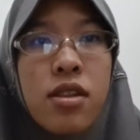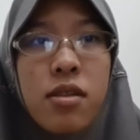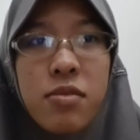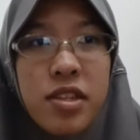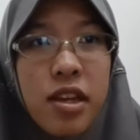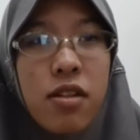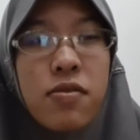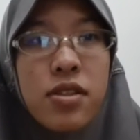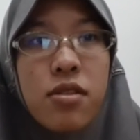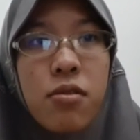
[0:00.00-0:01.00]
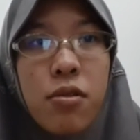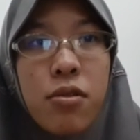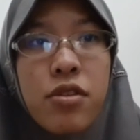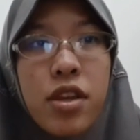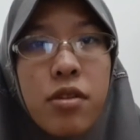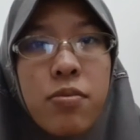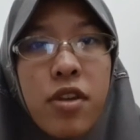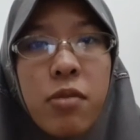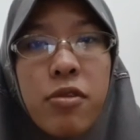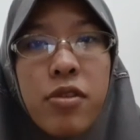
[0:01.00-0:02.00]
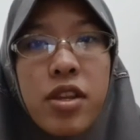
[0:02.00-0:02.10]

themselves, or their primary